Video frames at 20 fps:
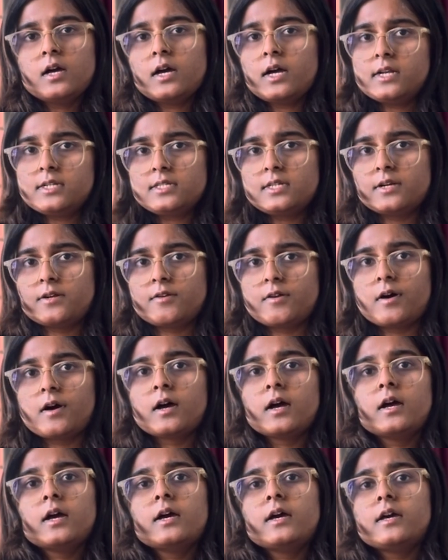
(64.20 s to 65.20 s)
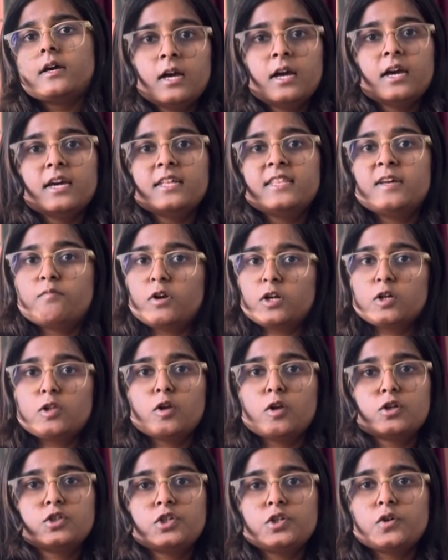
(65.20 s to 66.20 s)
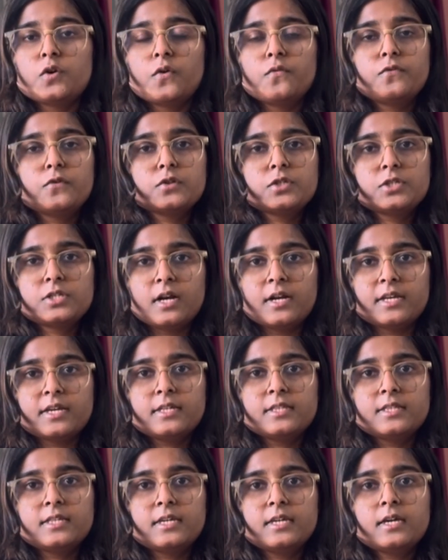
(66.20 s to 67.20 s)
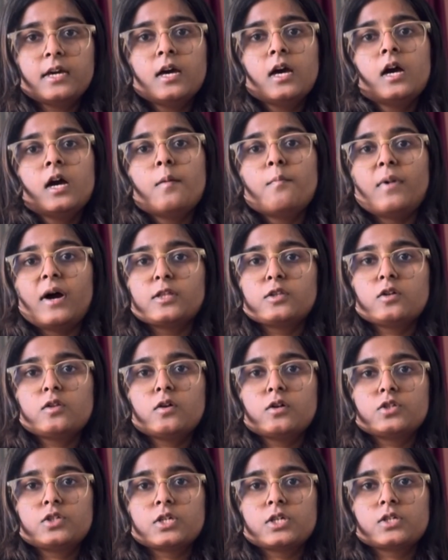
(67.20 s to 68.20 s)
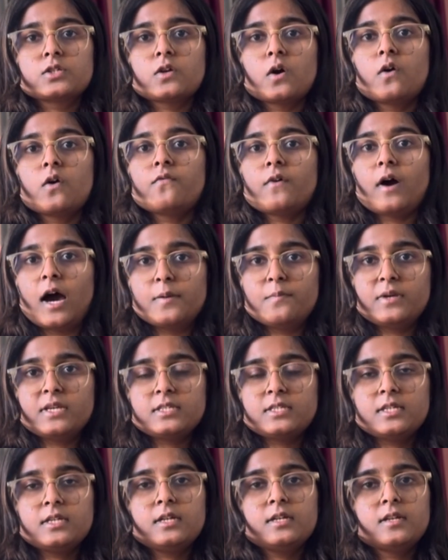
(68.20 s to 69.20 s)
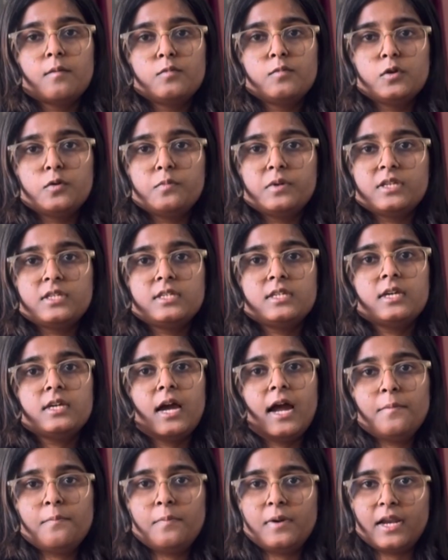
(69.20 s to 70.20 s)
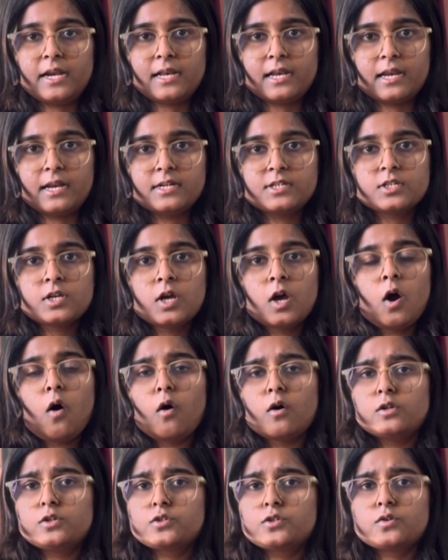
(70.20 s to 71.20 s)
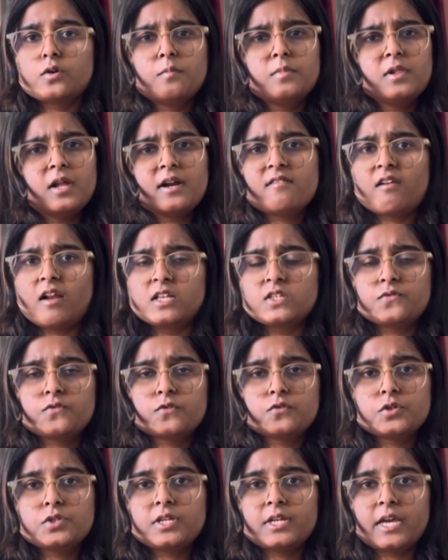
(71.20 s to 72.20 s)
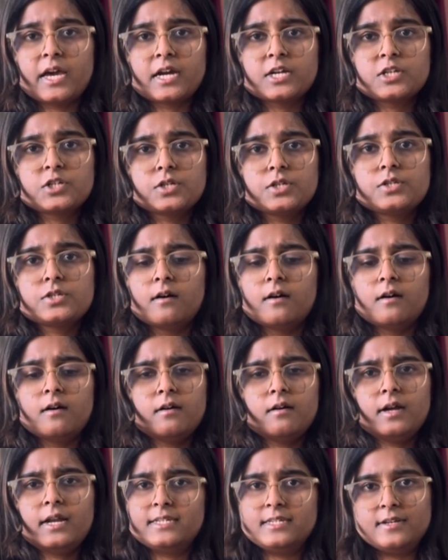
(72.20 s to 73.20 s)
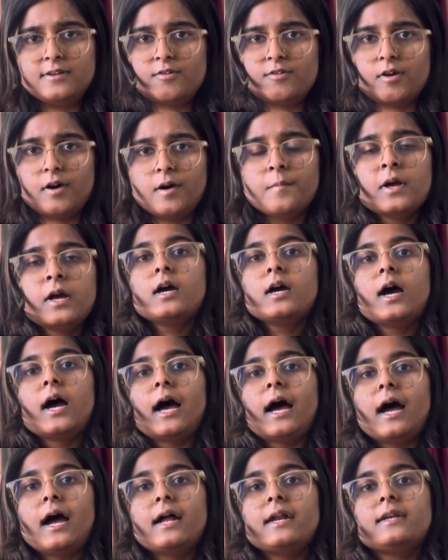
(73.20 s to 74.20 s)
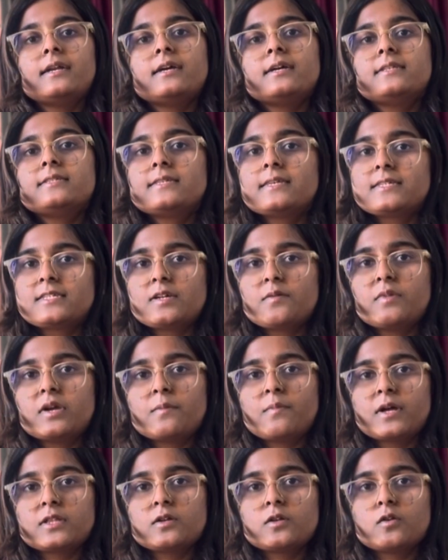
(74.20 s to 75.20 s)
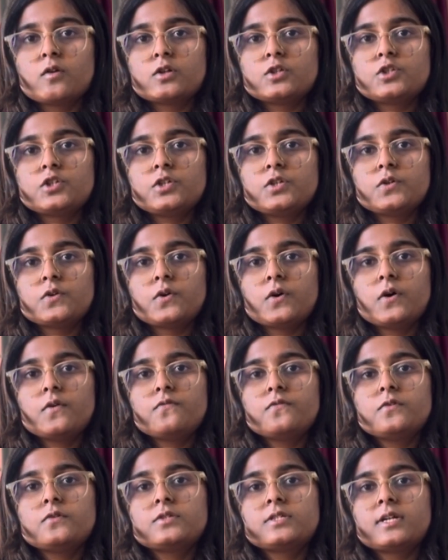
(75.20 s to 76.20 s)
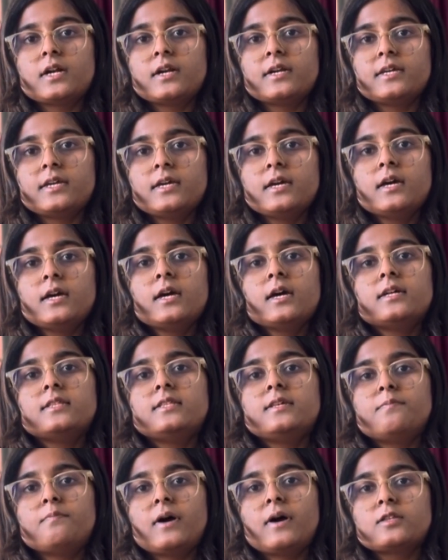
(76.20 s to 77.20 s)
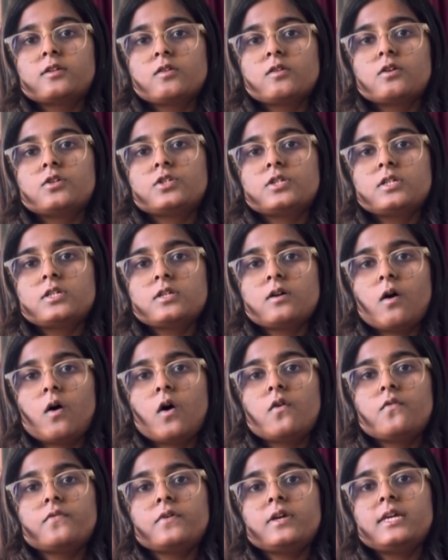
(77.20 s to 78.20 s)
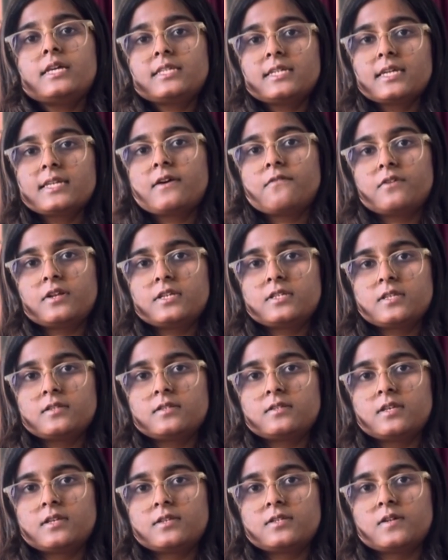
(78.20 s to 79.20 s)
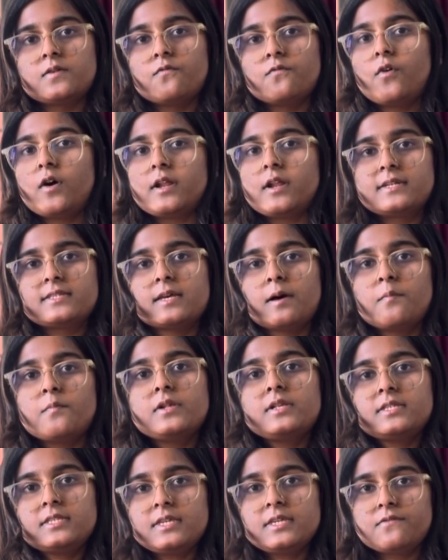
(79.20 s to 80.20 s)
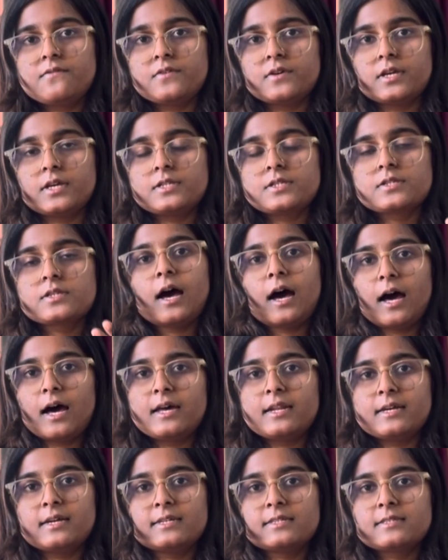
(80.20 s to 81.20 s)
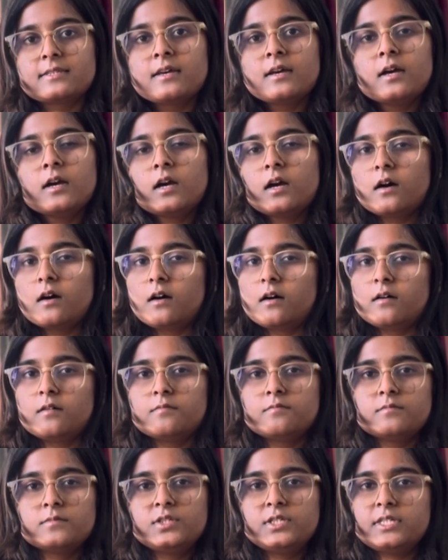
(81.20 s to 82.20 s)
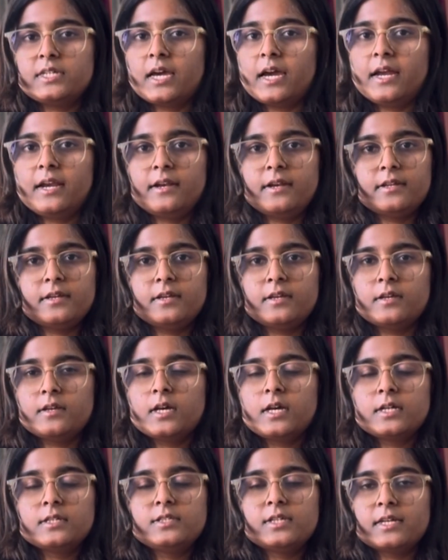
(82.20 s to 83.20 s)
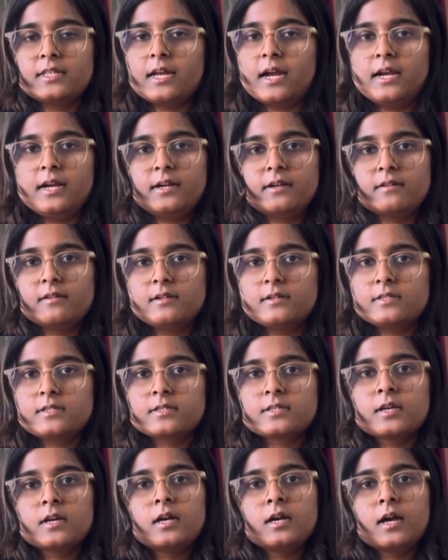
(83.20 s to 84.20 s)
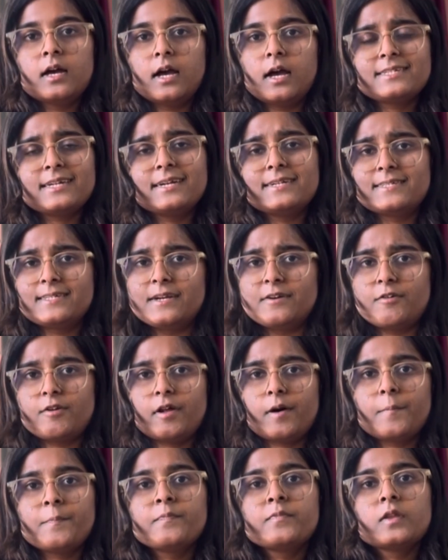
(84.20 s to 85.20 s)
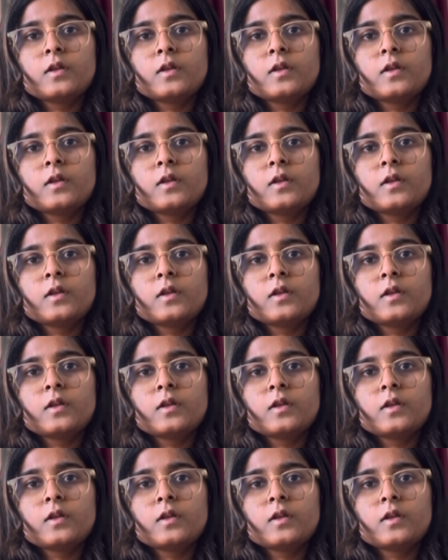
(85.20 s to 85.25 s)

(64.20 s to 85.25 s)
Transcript: etc. In hematology, you have to study the pathologies of RBC, WBC and platelets, also blood transfusion reactions, etc. And in systemic pathology, you have to study the pathology of each and every system, for example, CVS, RS, GIT, genitals, etc.